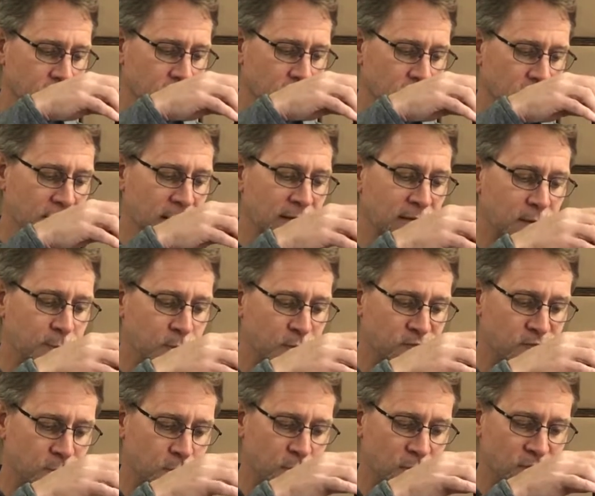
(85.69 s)
lightly put
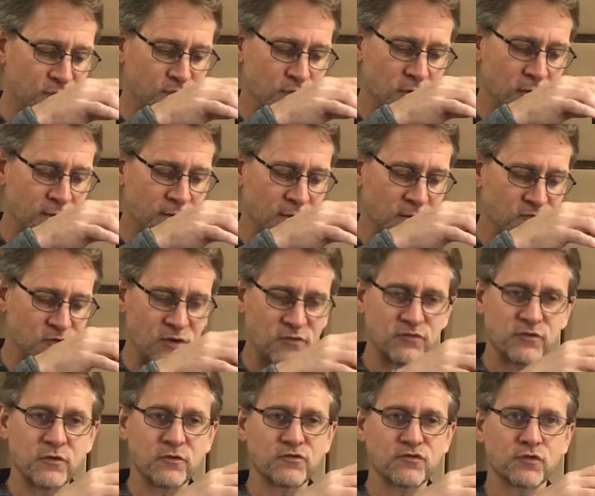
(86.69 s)
some pressure on the
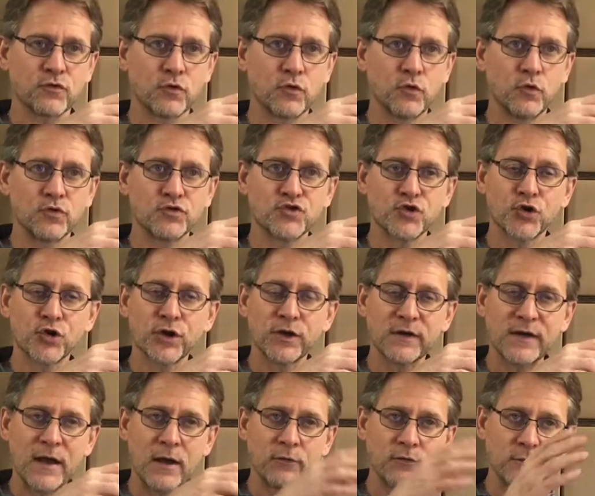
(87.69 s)
adjusting screw, turn it
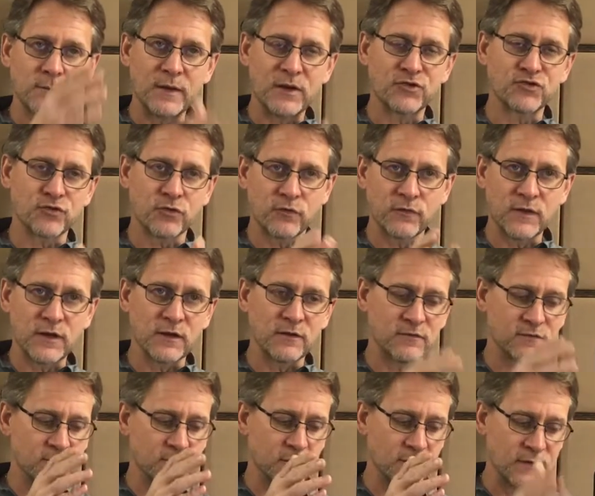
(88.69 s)
down to make sure that
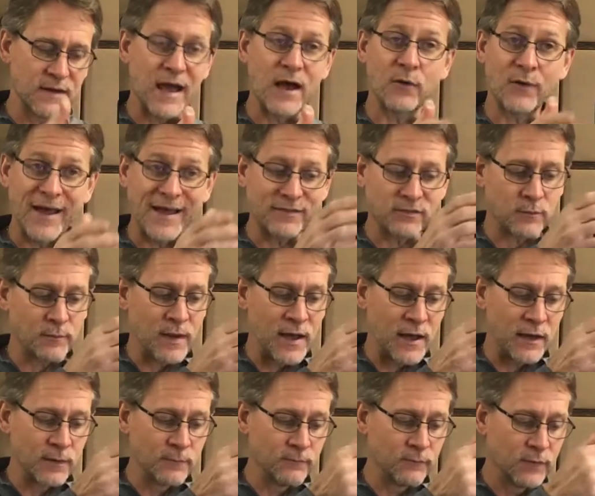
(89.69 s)
it's now at the
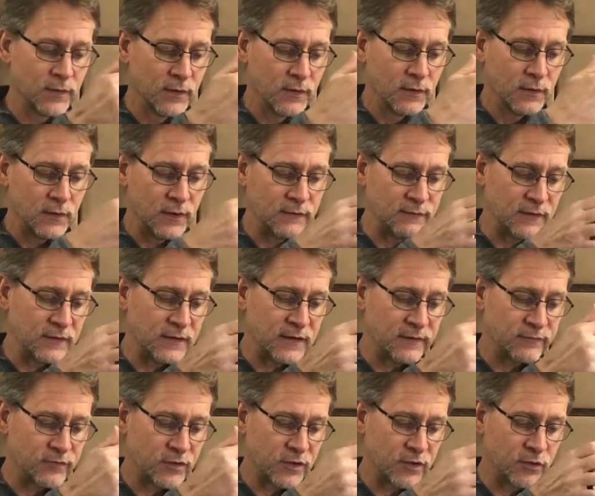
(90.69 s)
bottom, and then
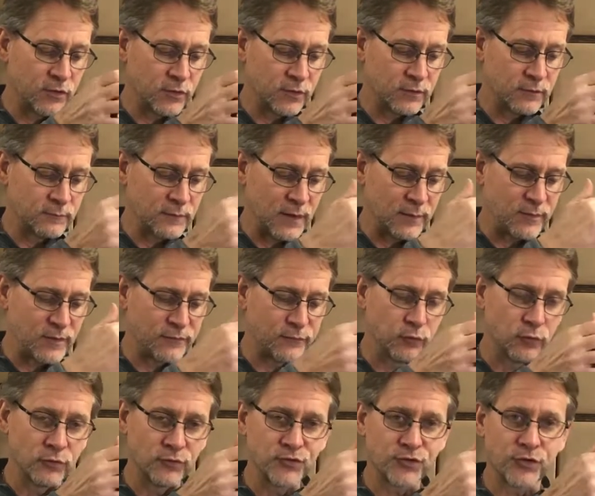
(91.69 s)
give it a good maybe
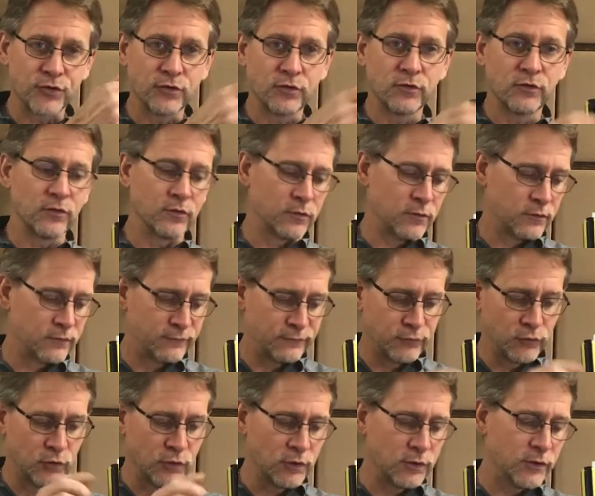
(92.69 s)
full
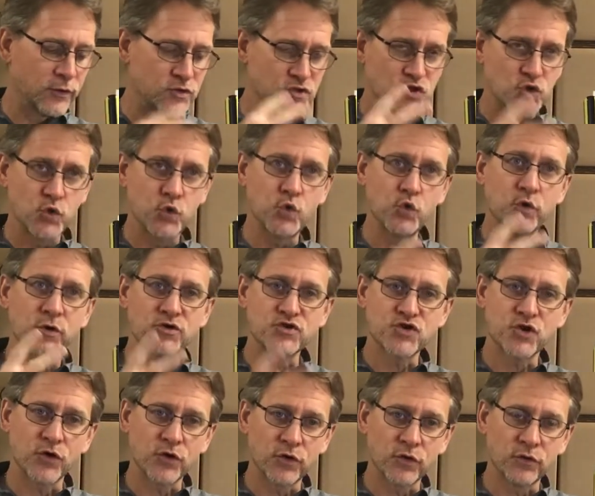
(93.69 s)
2
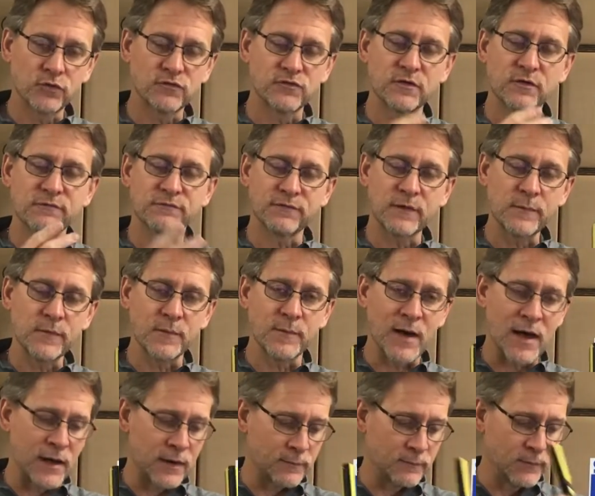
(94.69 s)
turns from the
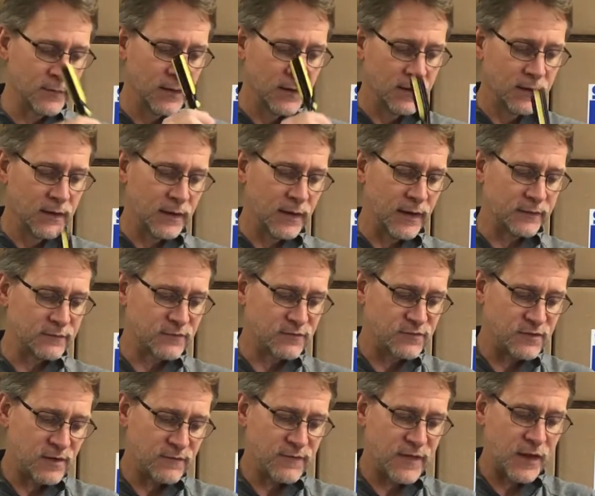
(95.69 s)
bottom to
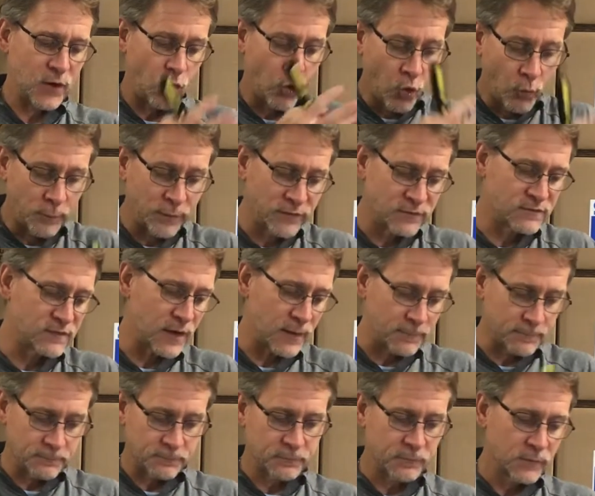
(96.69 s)
see if that opens
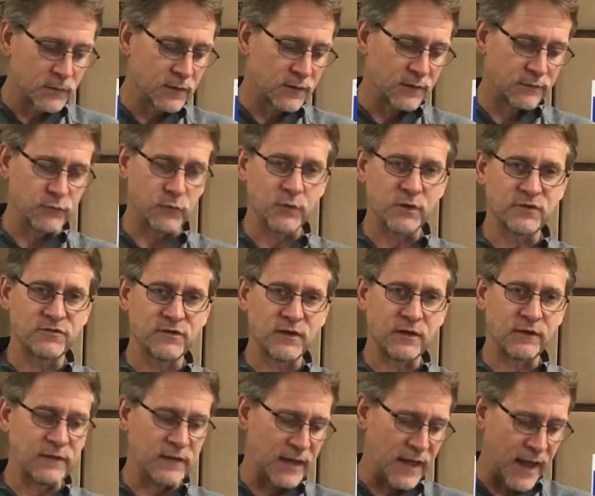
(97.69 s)
up, if you want to
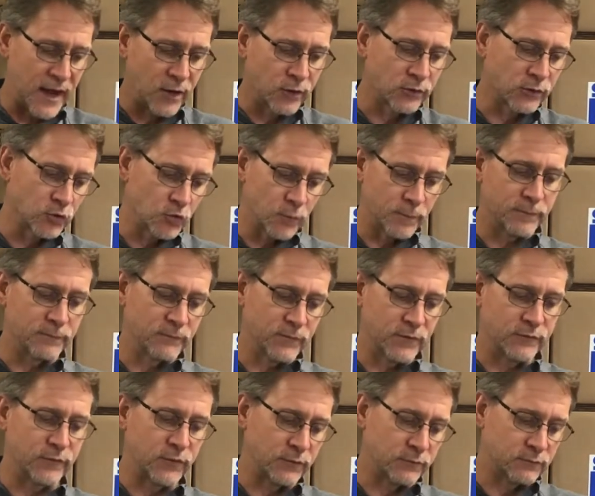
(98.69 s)
say, the air loop.
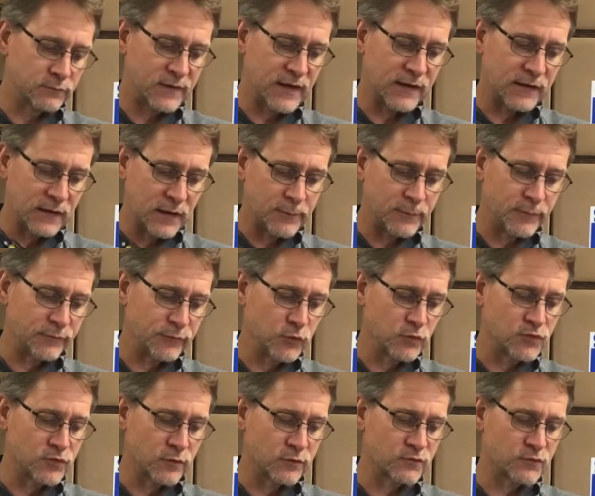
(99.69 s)
If you take it up a few
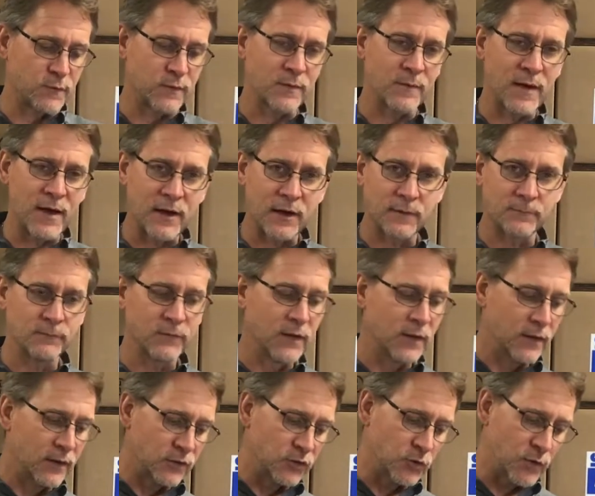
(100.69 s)
turns from the bottom,
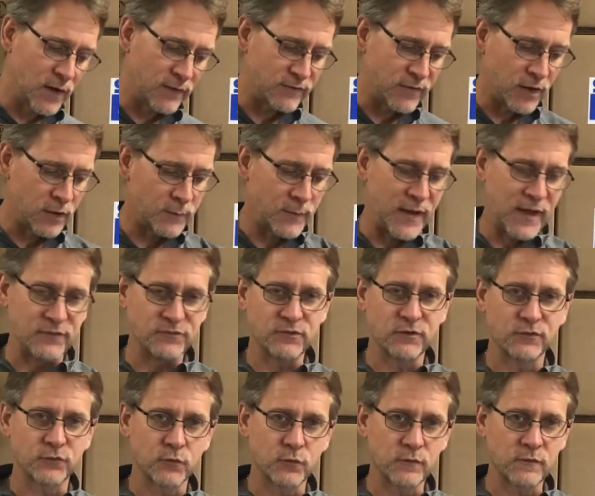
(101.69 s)
you have air
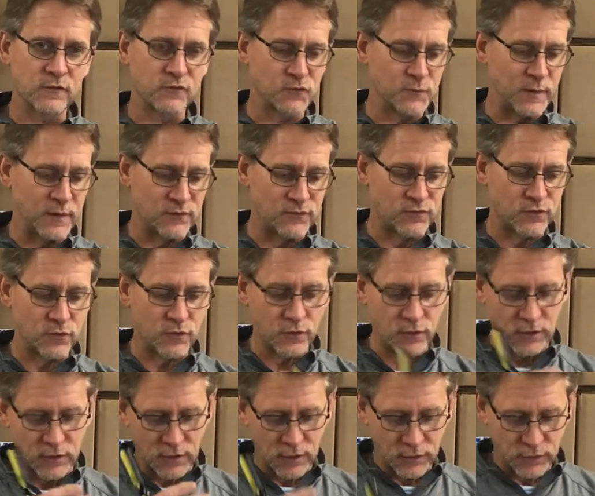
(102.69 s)
passing through the
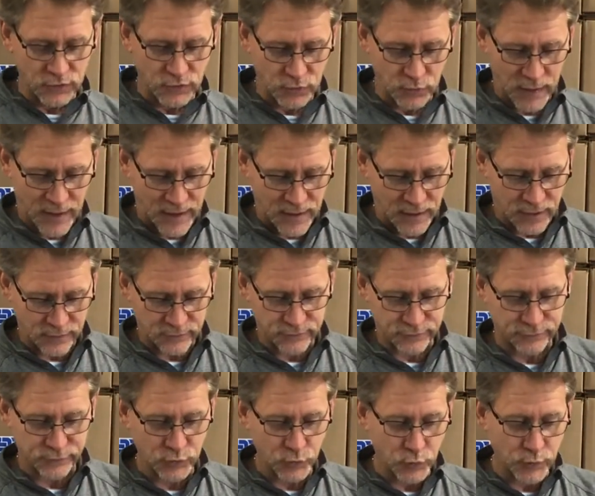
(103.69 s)
dispenser, you have
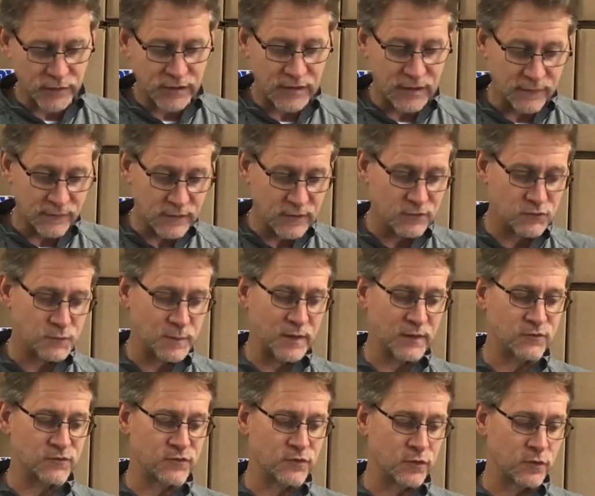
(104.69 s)
fluid in the
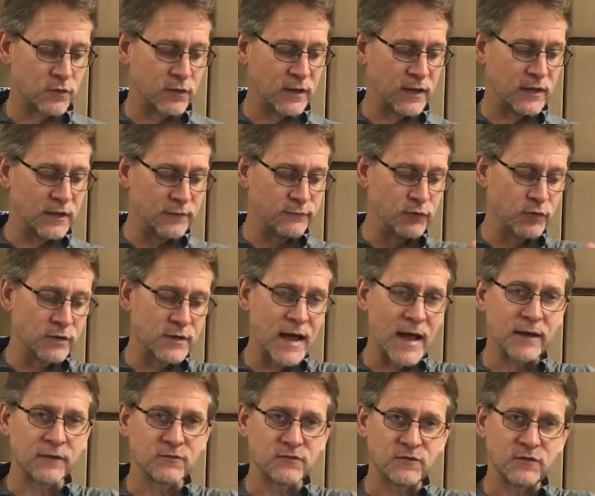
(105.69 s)
dispenser, and if you're
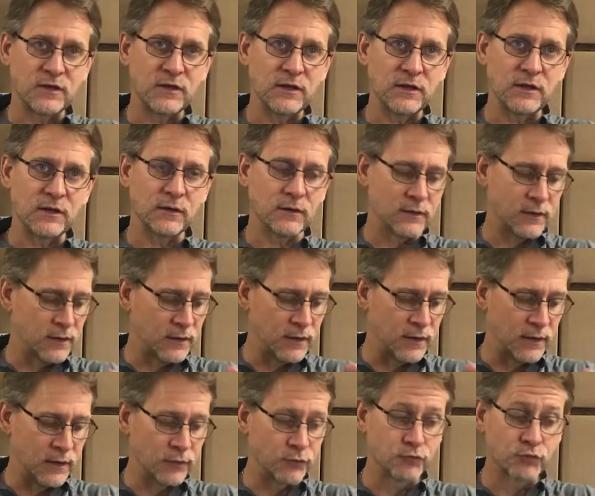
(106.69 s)
not seeing
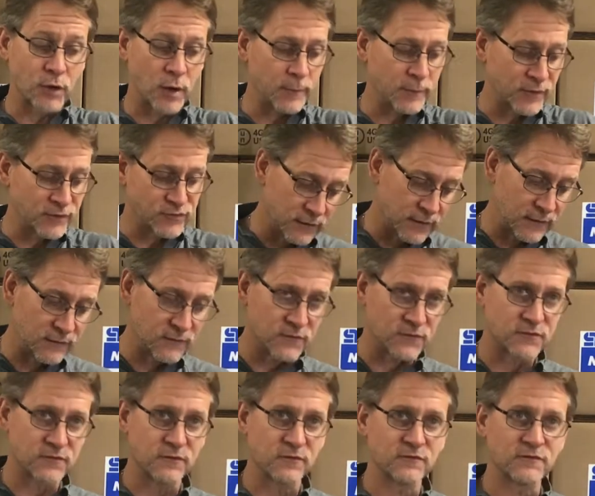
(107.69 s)
droplets in
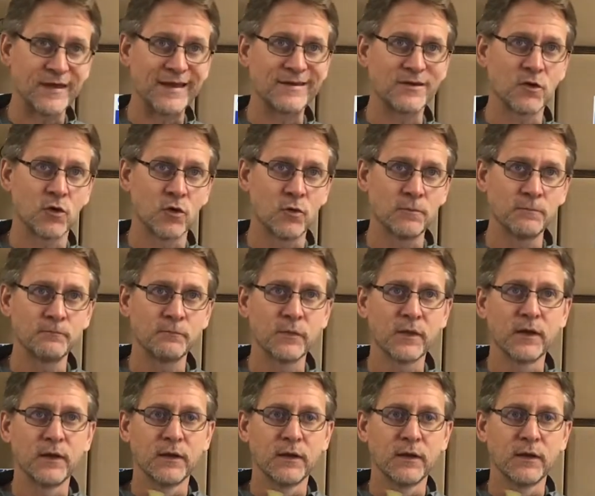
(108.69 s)
this sight dome,